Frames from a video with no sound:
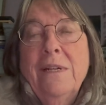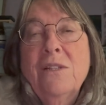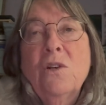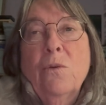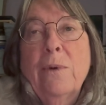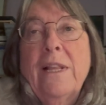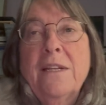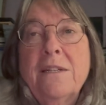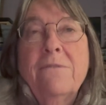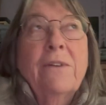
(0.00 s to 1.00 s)
It's all
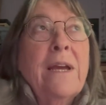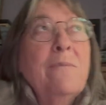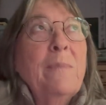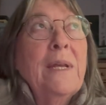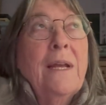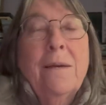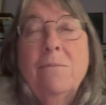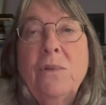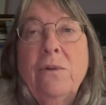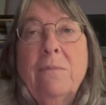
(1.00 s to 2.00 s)
relative, right? But
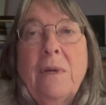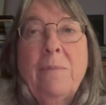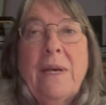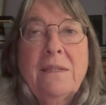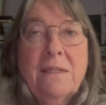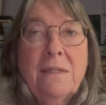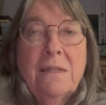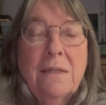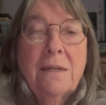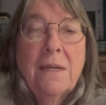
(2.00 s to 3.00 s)
I'm doing my best
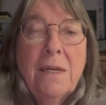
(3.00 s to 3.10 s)
to